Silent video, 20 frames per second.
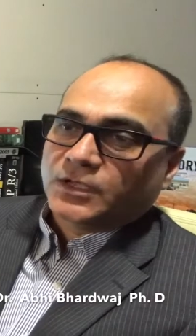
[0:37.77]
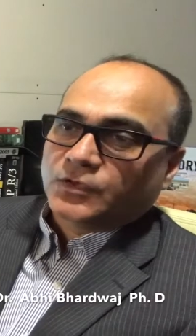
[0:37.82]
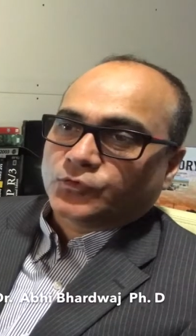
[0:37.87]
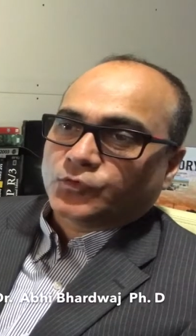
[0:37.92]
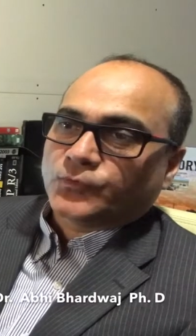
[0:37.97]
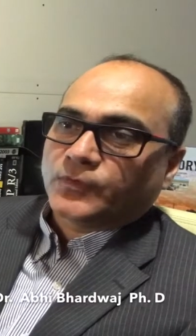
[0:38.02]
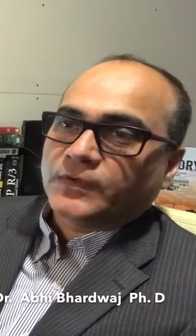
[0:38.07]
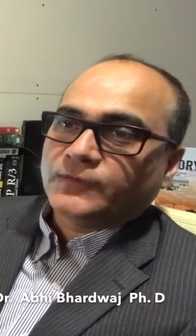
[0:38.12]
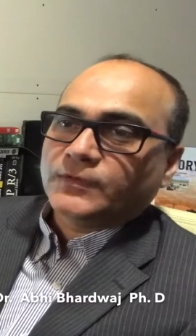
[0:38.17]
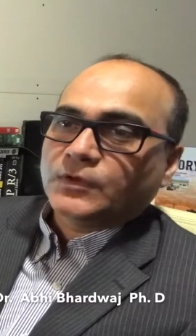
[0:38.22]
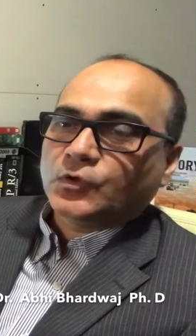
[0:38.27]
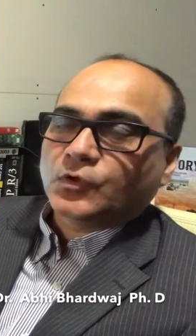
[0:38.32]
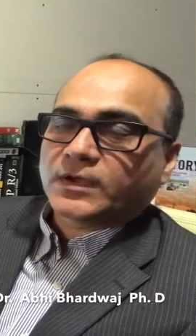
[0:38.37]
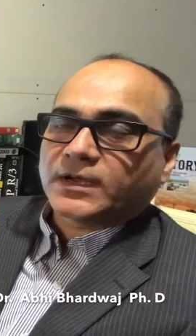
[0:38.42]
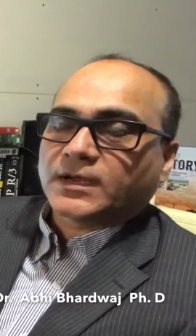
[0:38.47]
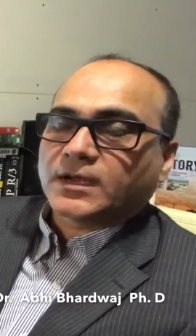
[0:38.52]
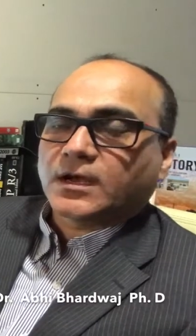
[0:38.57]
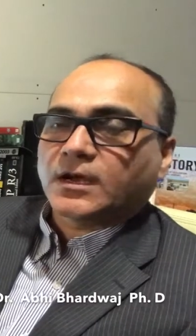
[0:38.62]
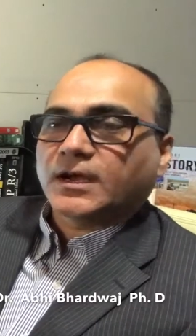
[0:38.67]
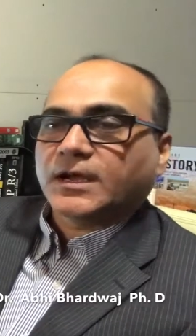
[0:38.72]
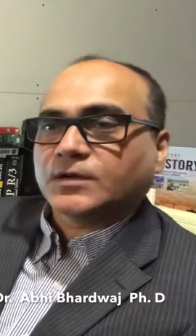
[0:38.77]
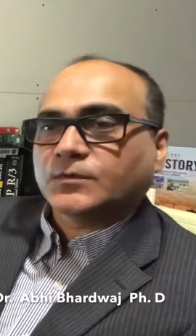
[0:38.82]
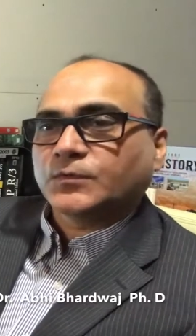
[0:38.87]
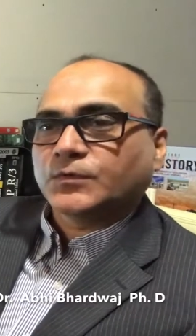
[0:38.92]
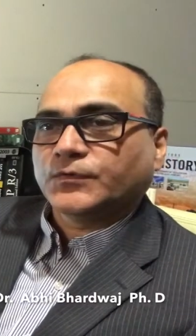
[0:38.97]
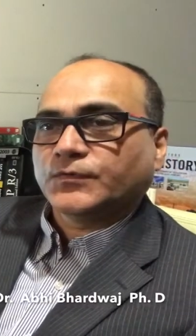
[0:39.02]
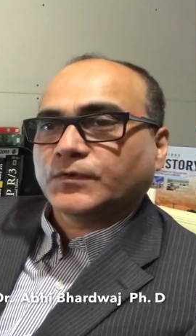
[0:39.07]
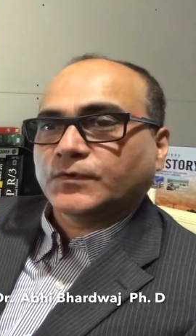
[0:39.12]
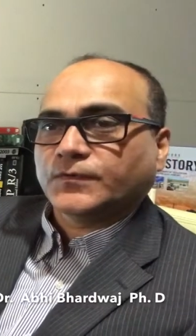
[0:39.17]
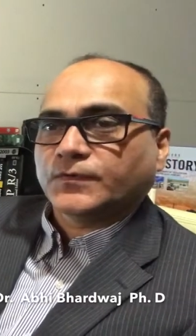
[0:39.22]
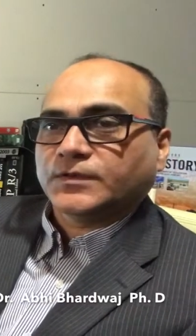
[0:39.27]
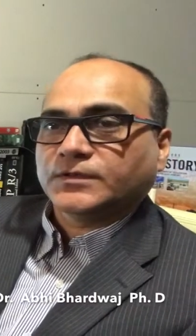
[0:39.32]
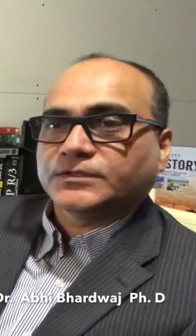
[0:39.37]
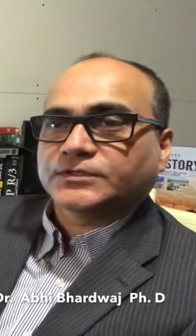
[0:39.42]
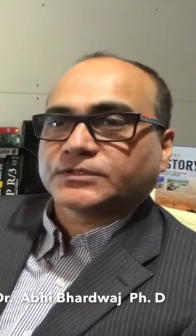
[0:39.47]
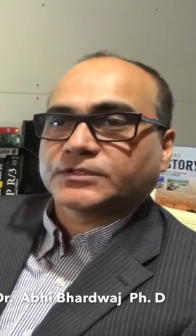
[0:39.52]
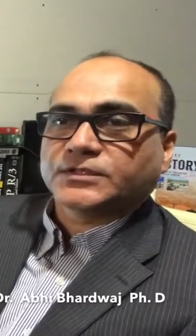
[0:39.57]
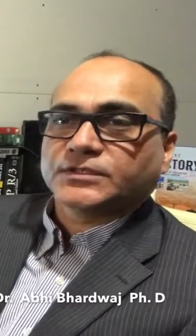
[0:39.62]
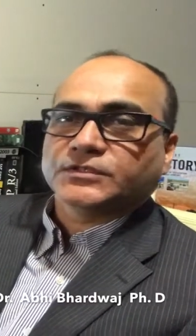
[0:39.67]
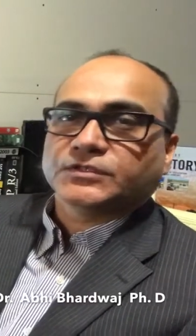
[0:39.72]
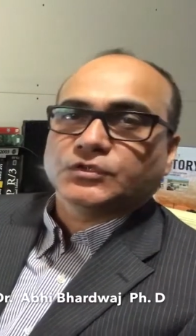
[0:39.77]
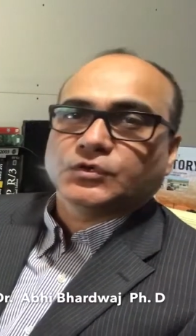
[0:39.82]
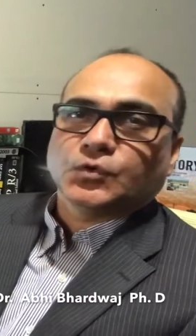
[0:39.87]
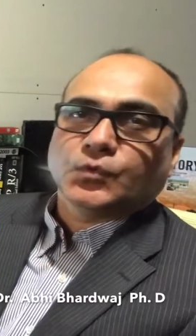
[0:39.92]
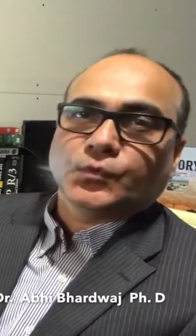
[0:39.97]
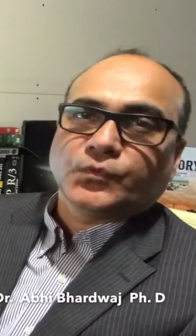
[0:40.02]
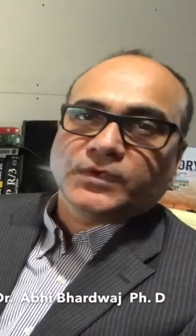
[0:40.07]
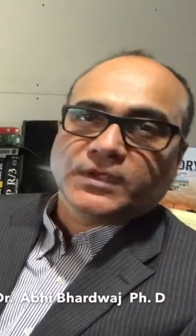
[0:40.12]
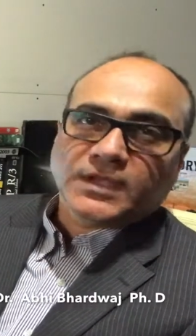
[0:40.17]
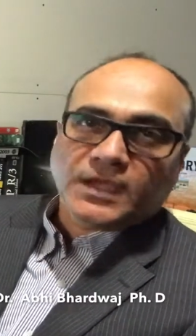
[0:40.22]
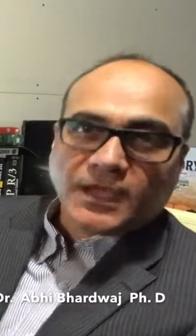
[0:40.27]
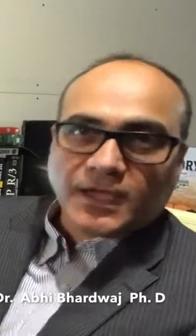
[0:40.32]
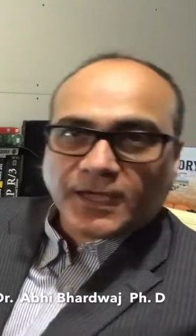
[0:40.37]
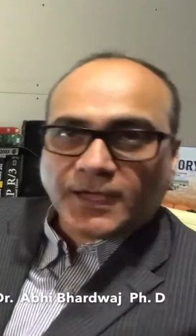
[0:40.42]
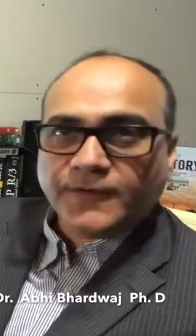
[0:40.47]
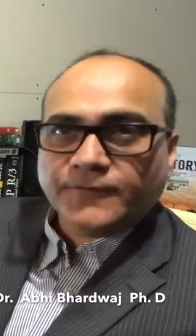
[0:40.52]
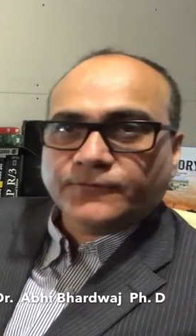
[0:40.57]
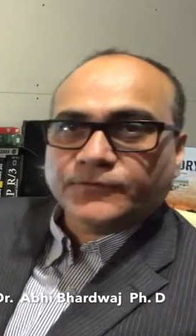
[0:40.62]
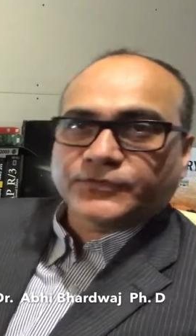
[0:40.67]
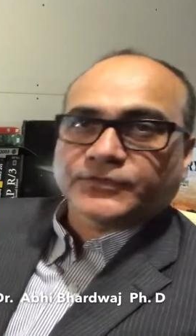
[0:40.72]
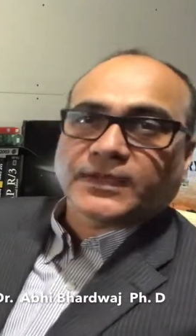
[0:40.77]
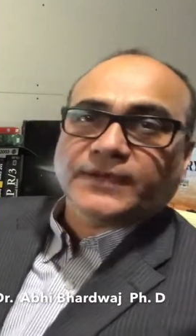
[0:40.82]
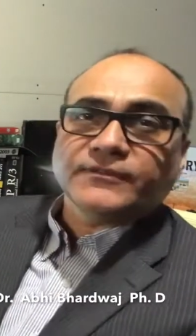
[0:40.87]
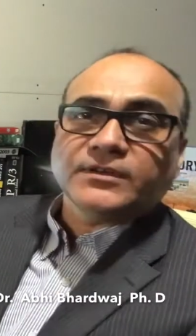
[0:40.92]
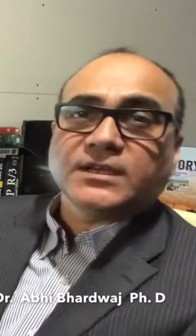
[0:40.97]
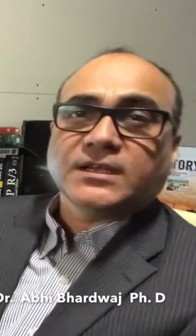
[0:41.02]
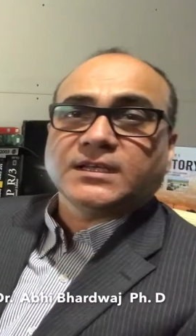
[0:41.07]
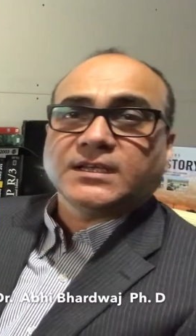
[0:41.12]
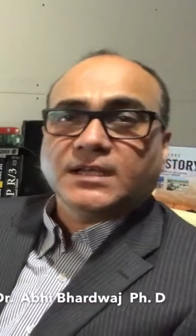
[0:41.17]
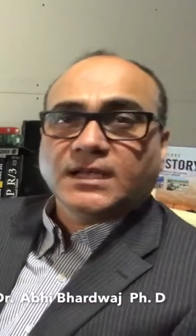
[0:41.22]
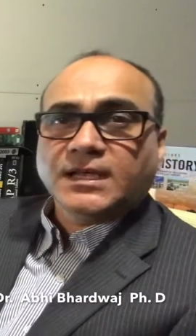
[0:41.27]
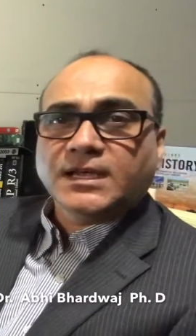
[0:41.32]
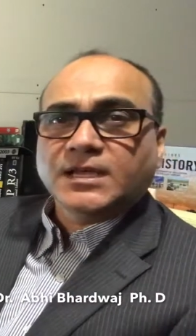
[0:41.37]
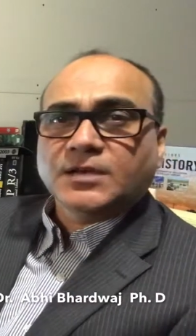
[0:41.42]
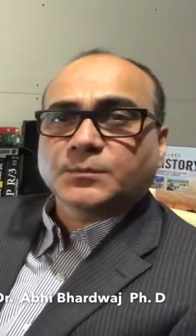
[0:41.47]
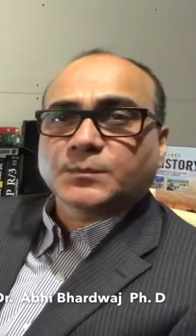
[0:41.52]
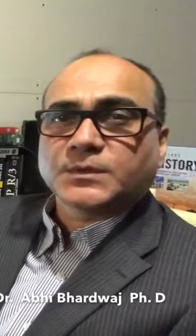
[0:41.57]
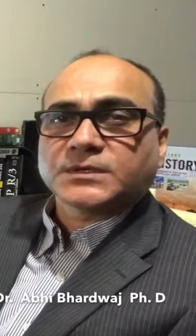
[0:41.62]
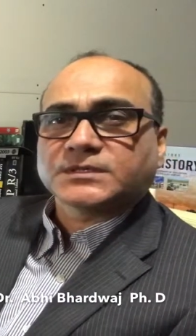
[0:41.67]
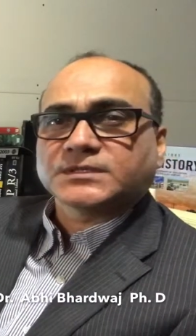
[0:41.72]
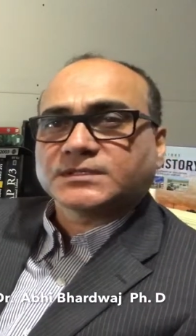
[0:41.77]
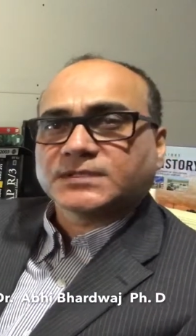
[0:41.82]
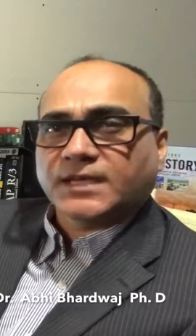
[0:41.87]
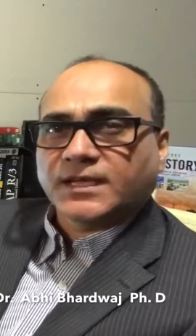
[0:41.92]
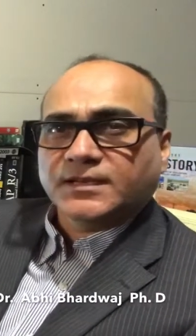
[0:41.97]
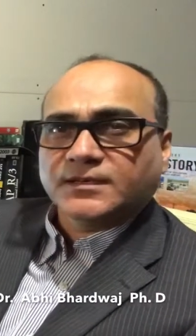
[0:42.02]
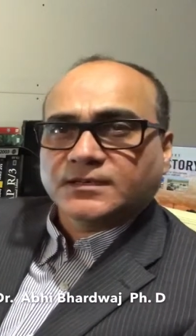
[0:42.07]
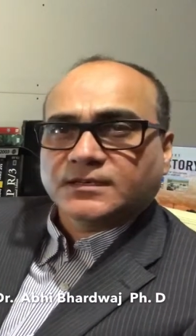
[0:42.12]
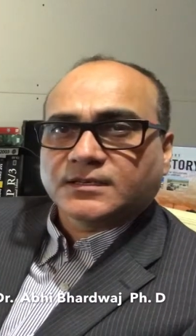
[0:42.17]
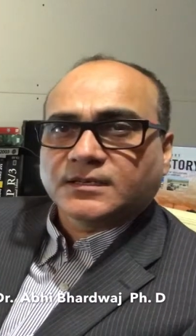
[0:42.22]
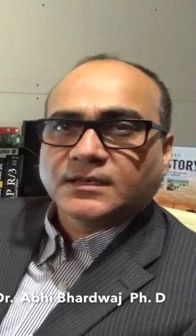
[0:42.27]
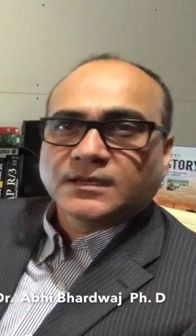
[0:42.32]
So when we look at our atmosphere, for instance, we have 78%